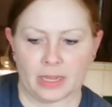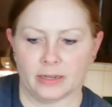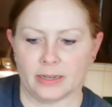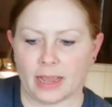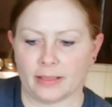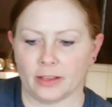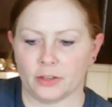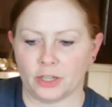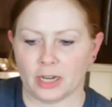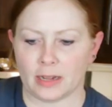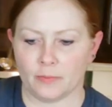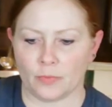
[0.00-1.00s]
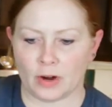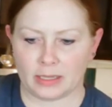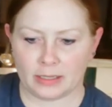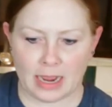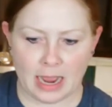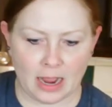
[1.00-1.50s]
take the chicken
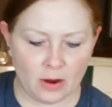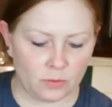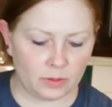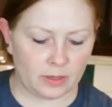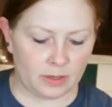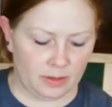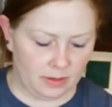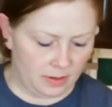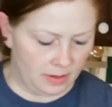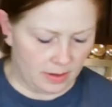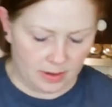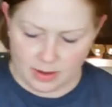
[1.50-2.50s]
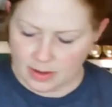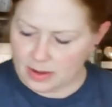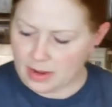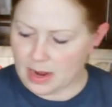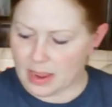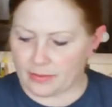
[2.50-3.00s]
breast out,
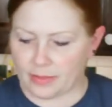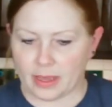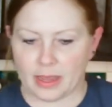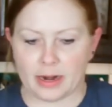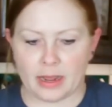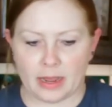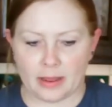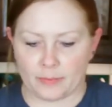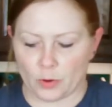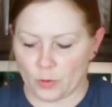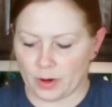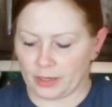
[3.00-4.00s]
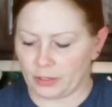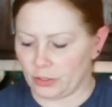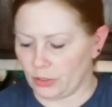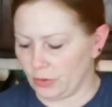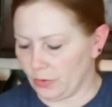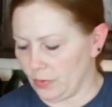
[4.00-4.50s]
and then I'm going
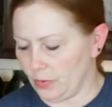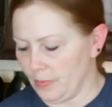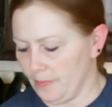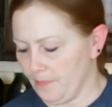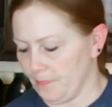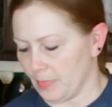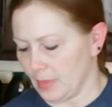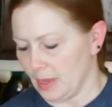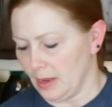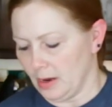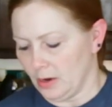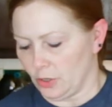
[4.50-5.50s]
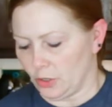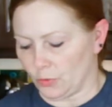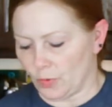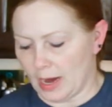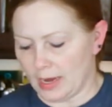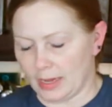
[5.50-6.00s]
to
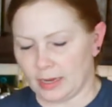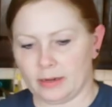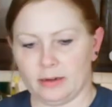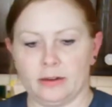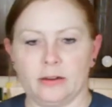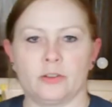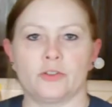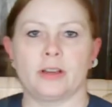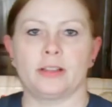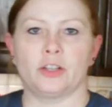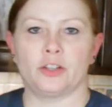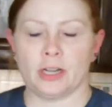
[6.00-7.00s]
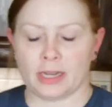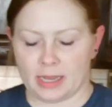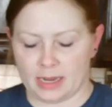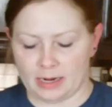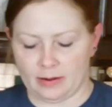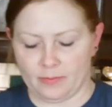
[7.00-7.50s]
shred the
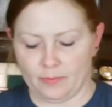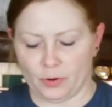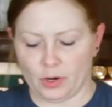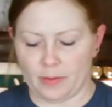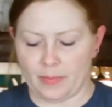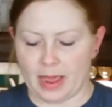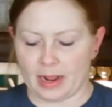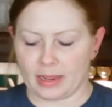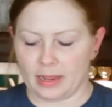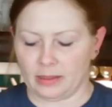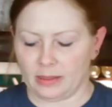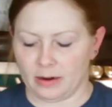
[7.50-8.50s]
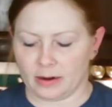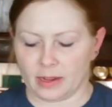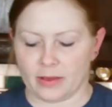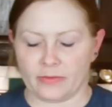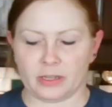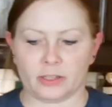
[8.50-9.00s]
chicken, put it back in there,
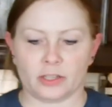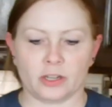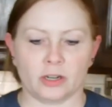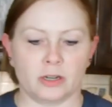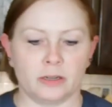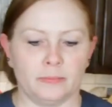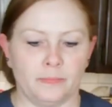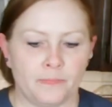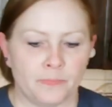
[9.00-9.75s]
give it a stir,